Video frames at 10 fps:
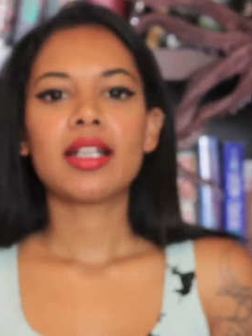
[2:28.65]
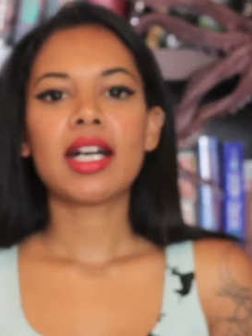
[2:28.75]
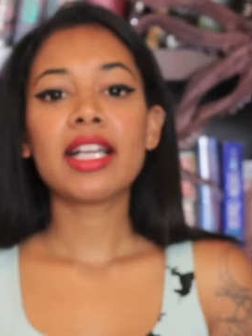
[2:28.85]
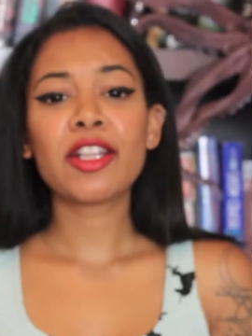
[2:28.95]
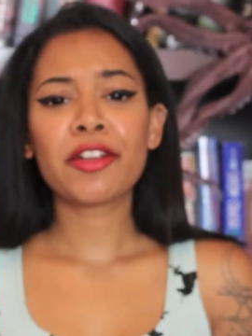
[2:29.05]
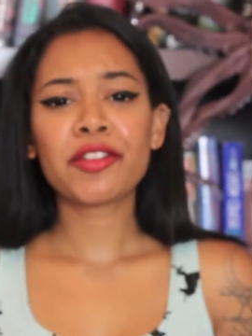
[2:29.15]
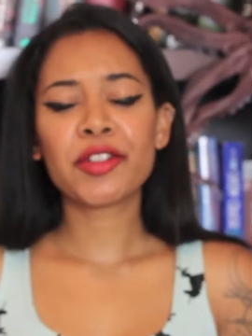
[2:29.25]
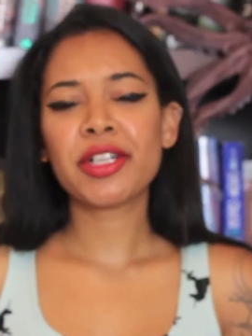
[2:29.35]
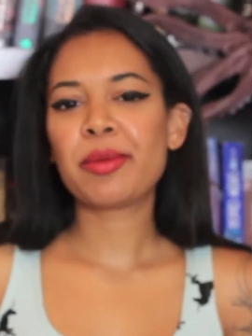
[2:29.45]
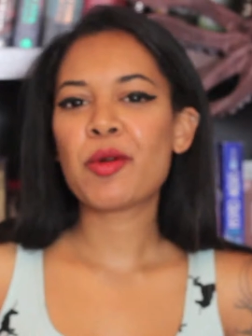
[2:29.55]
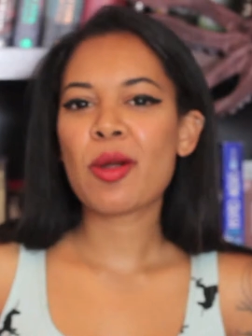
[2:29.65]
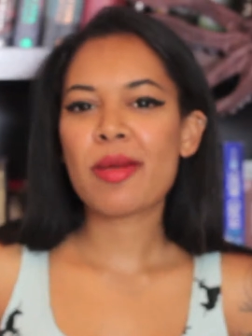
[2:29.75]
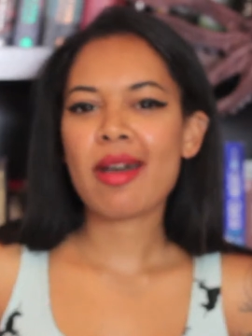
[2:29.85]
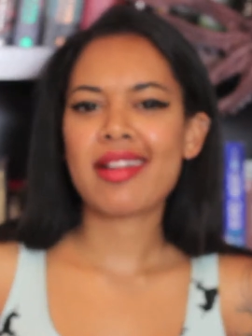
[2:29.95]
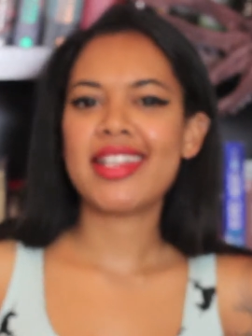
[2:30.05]
I love learning more
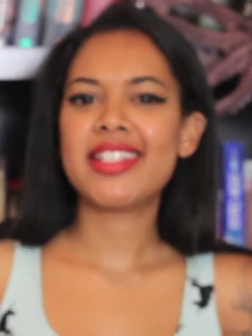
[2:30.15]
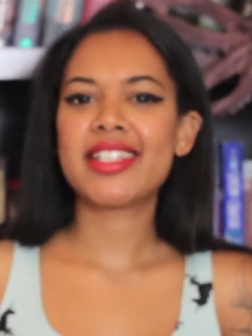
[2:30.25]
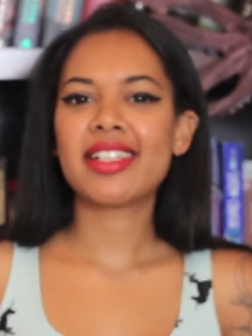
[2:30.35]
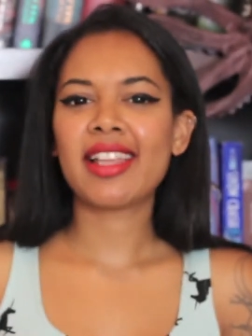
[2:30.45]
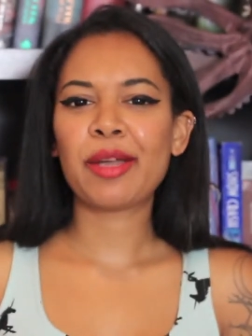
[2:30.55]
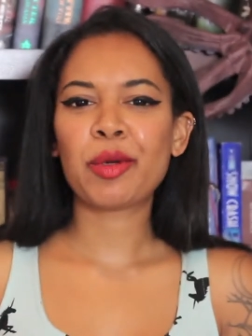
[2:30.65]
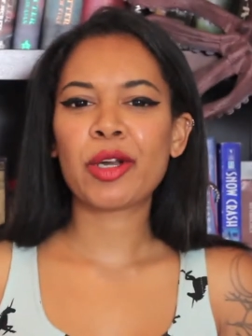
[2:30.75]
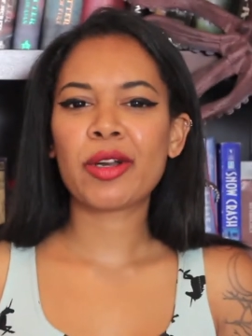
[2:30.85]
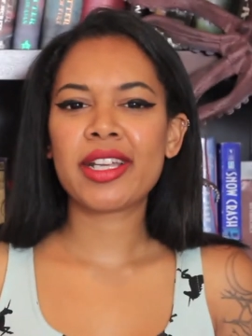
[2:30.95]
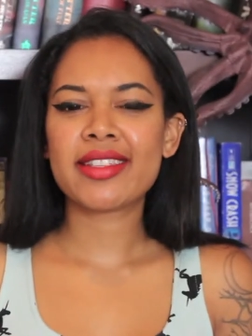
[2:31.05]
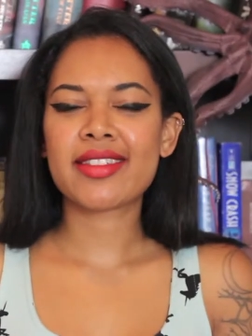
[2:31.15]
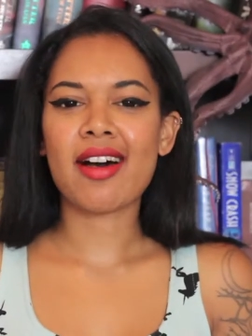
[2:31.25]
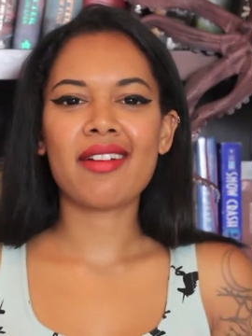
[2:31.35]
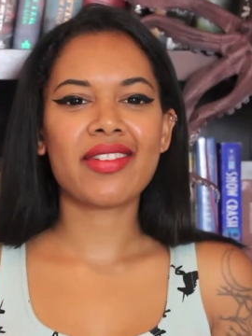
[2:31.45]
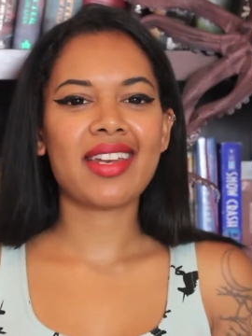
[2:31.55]
about each librarian's
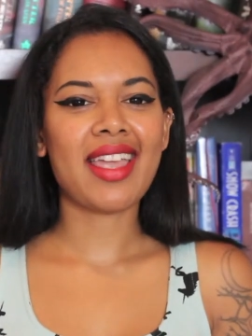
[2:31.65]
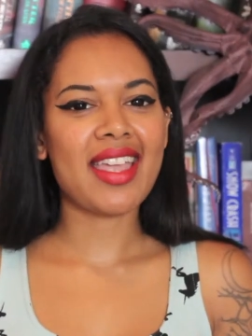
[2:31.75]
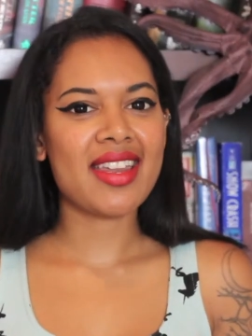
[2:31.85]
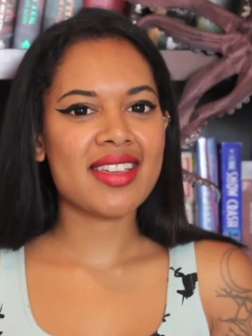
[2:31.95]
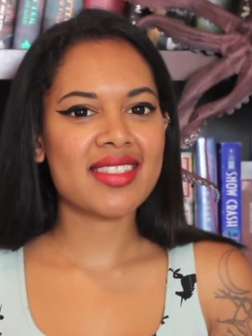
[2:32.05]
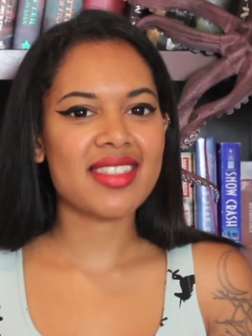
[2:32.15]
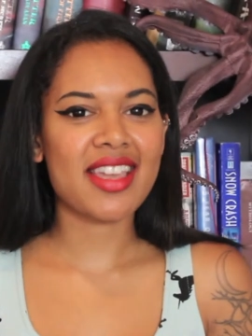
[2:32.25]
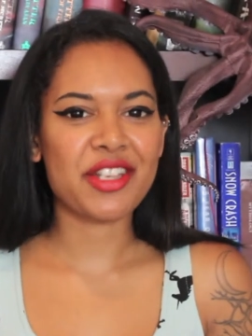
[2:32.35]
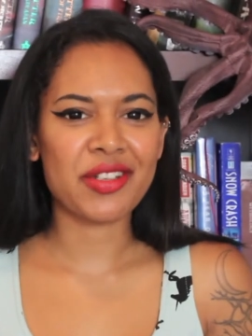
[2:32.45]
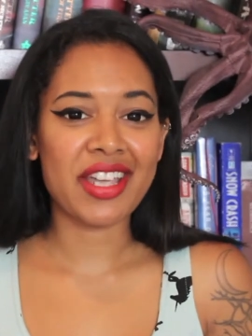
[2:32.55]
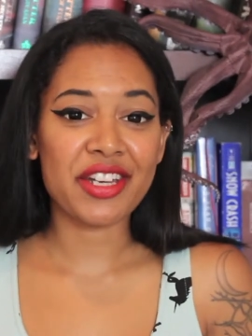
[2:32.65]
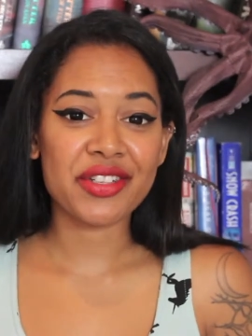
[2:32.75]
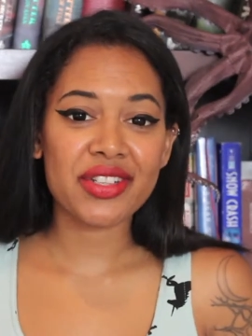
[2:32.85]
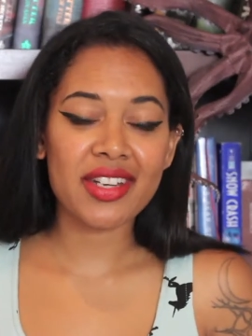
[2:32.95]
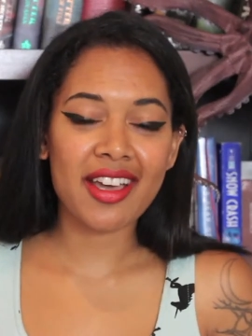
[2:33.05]
often heinous
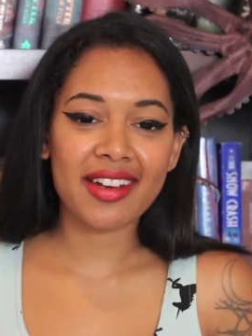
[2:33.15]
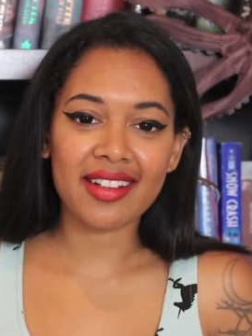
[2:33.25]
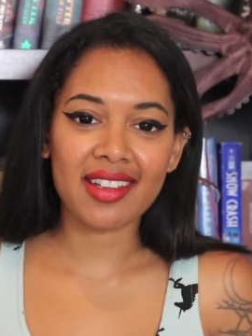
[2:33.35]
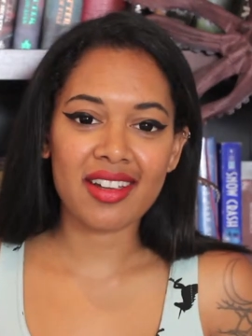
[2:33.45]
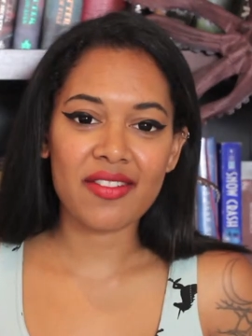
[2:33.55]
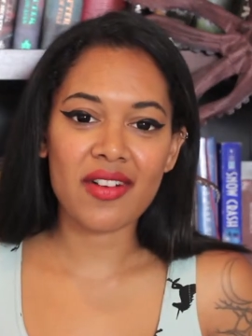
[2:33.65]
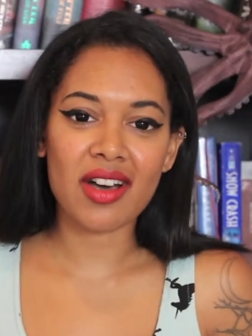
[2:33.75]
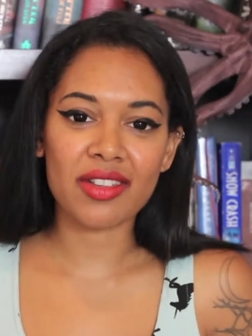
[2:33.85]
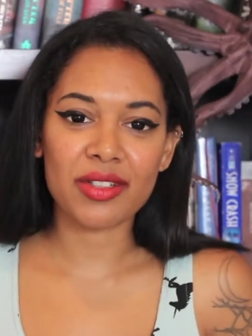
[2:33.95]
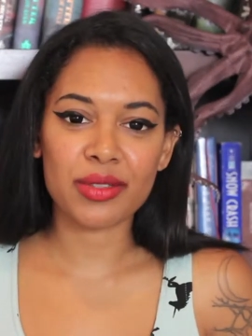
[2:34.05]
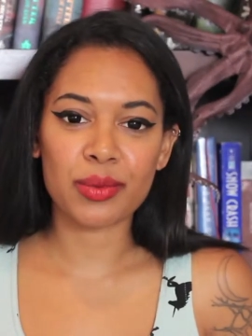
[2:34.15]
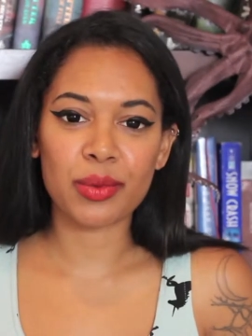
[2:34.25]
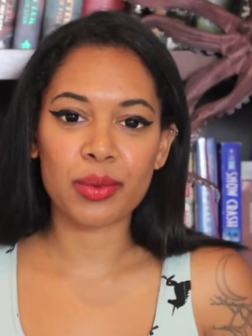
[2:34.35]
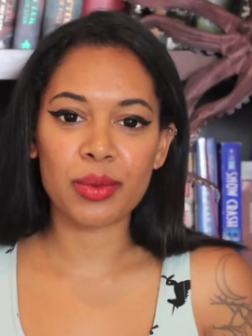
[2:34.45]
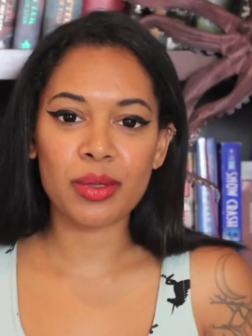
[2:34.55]
education under their father's
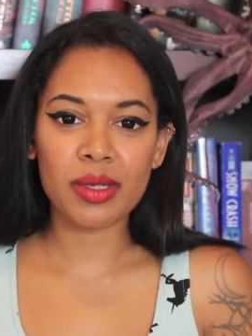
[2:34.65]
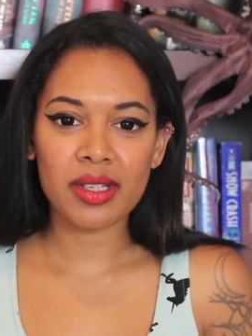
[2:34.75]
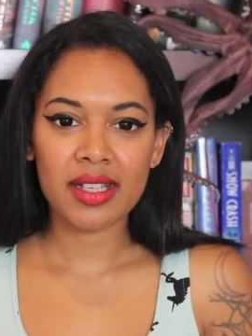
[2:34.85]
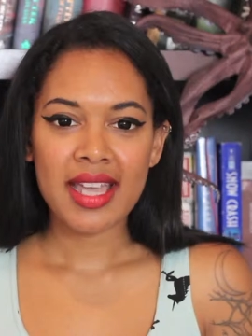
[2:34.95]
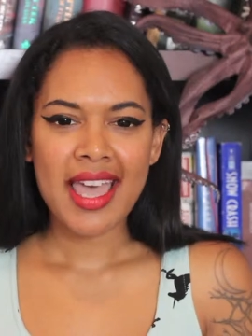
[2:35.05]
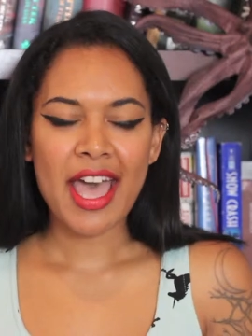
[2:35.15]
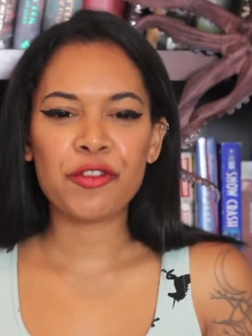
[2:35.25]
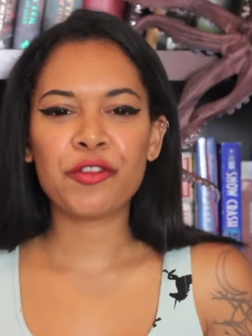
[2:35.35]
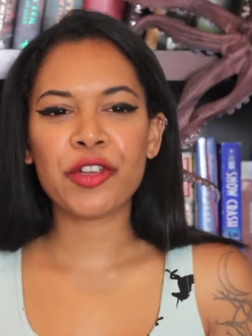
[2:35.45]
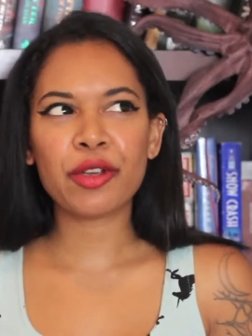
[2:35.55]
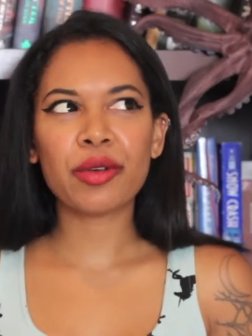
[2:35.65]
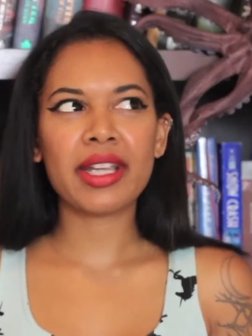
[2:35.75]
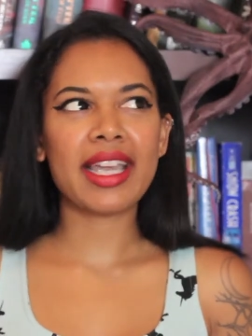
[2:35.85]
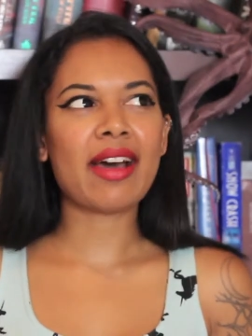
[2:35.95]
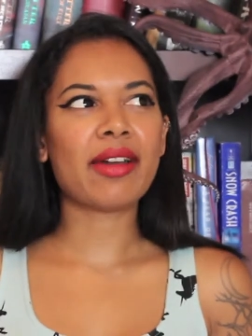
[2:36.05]
rule and
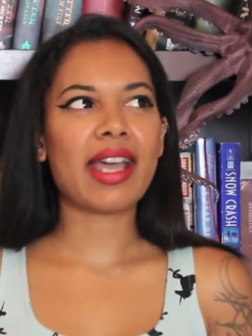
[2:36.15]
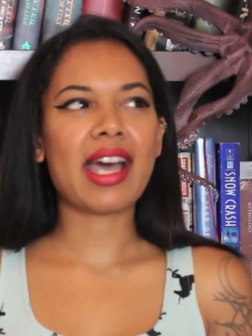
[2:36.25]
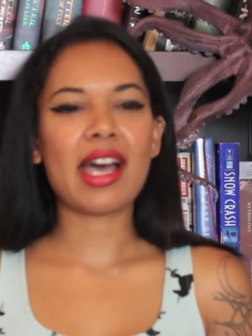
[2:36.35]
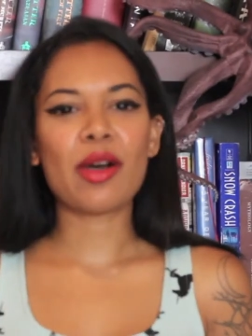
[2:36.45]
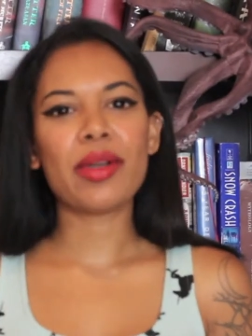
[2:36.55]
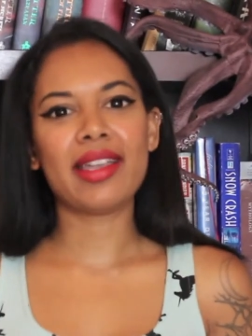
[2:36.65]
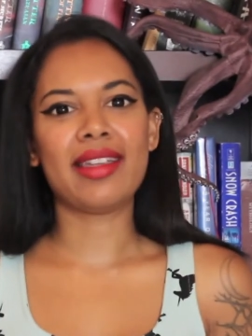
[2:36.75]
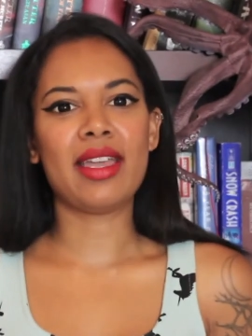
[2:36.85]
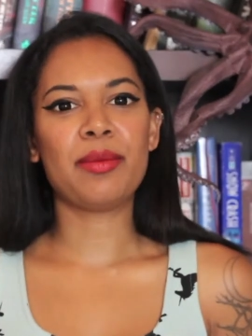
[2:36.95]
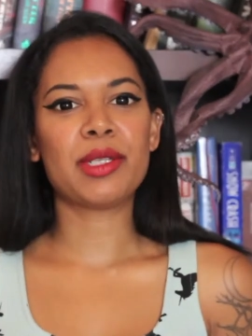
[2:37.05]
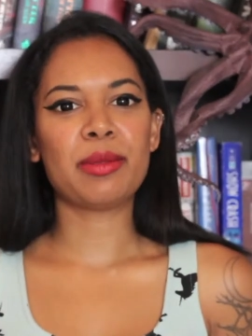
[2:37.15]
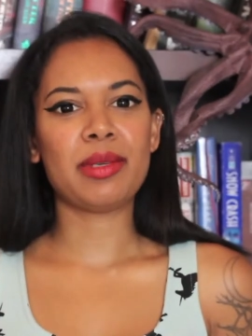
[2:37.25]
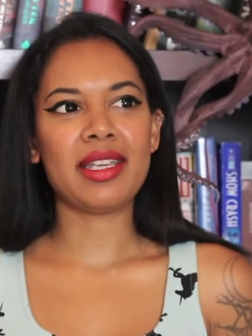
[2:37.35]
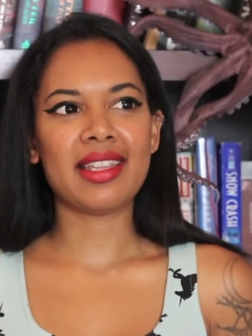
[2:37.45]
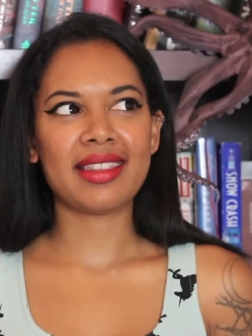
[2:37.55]
figuring out how it came to
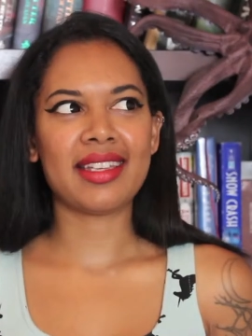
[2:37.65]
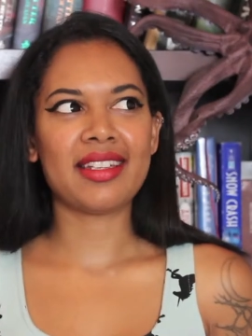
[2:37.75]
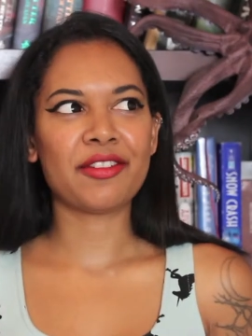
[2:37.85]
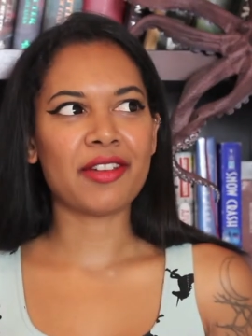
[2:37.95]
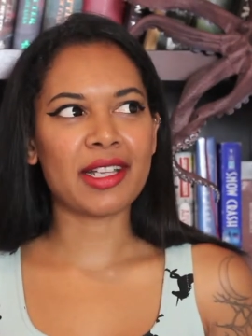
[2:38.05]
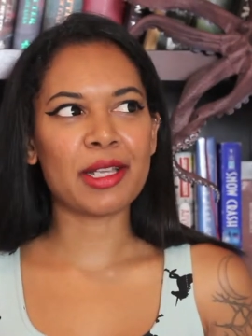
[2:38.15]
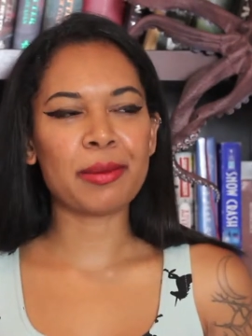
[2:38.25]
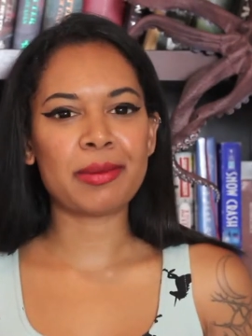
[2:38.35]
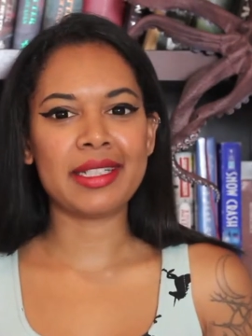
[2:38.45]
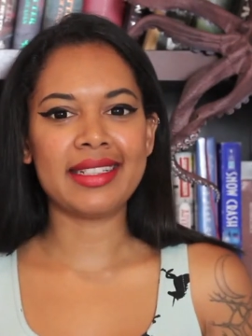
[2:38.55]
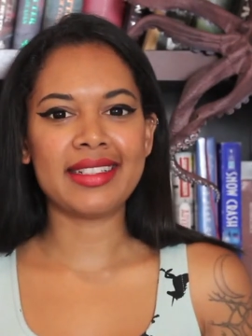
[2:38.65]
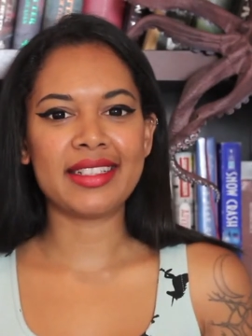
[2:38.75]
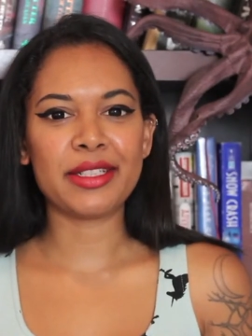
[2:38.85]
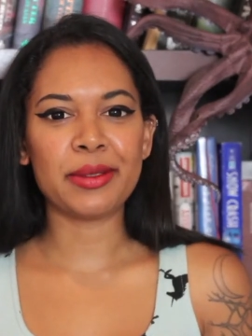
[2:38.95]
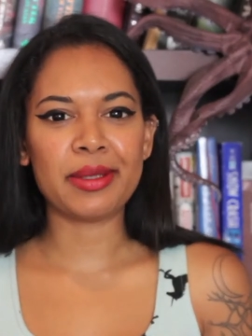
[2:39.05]
be that they developed
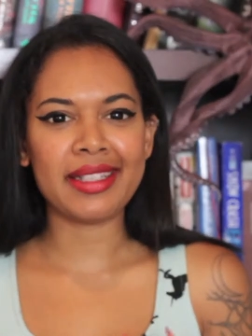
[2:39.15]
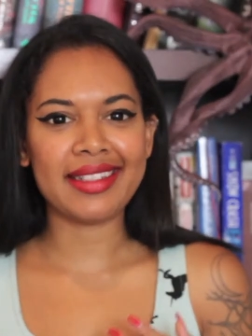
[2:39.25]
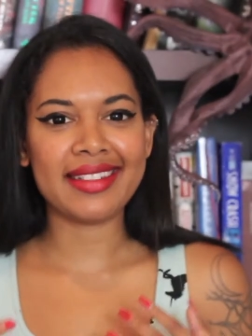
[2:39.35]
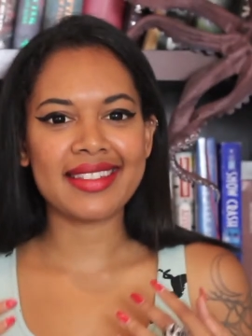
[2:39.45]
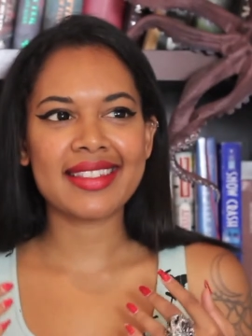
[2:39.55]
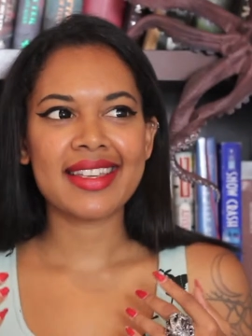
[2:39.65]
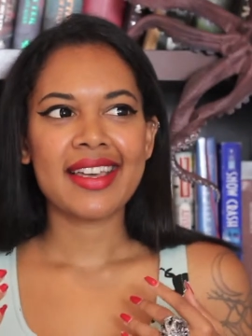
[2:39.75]
into these